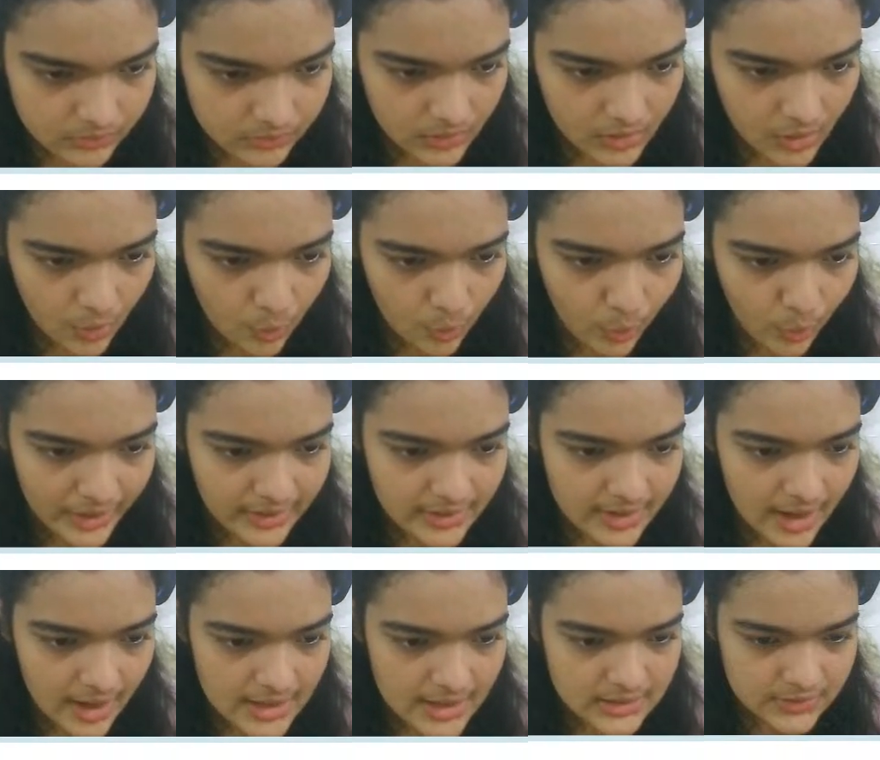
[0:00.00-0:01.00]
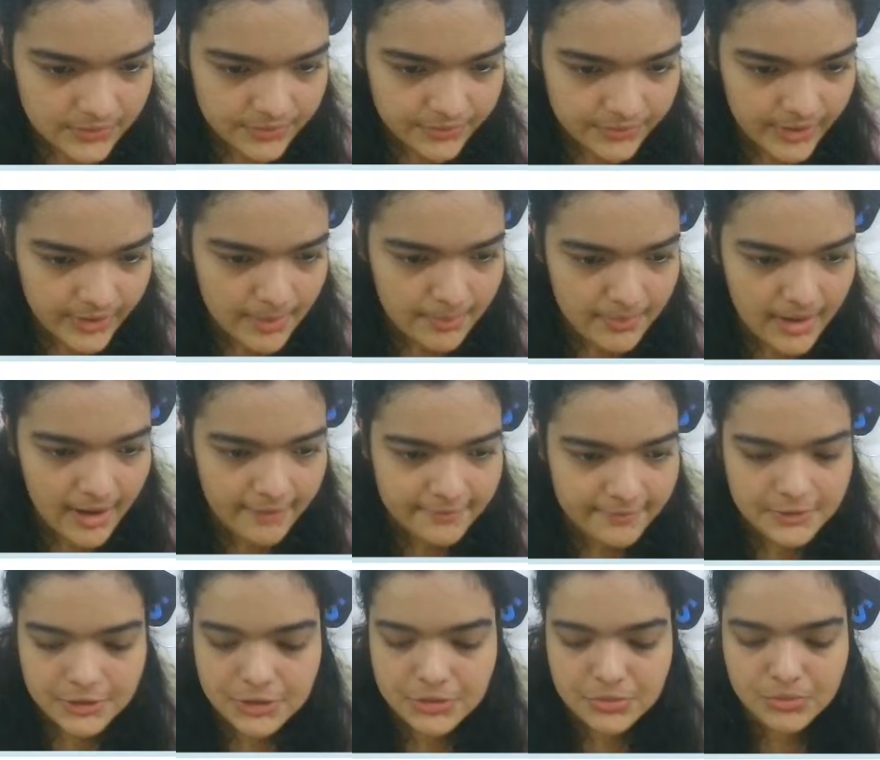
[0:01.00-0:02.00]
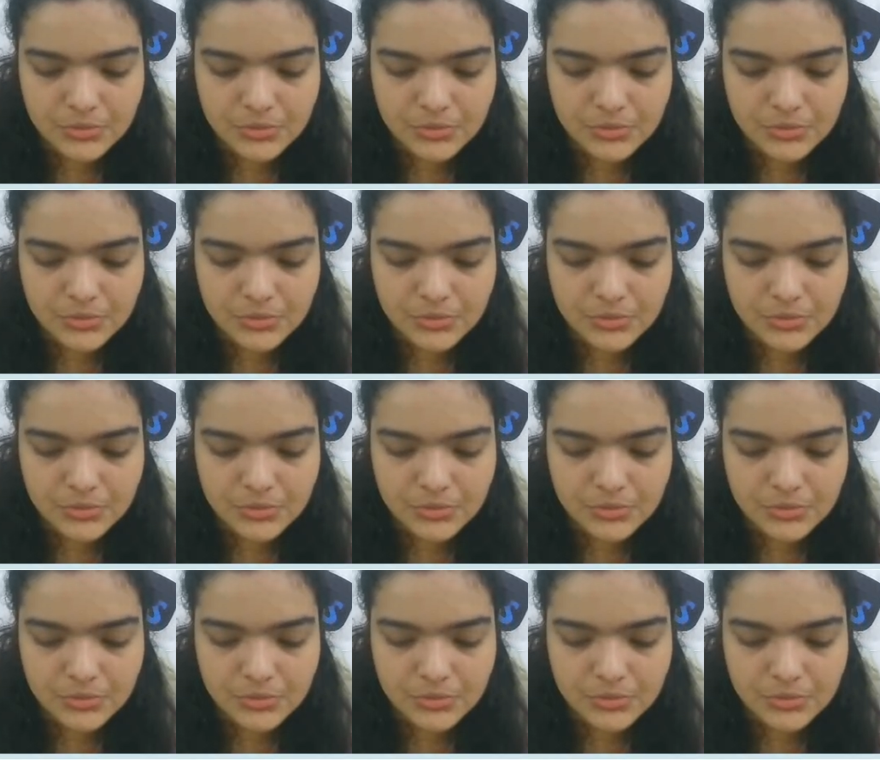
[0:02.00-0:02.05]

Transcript: One last frame left to do.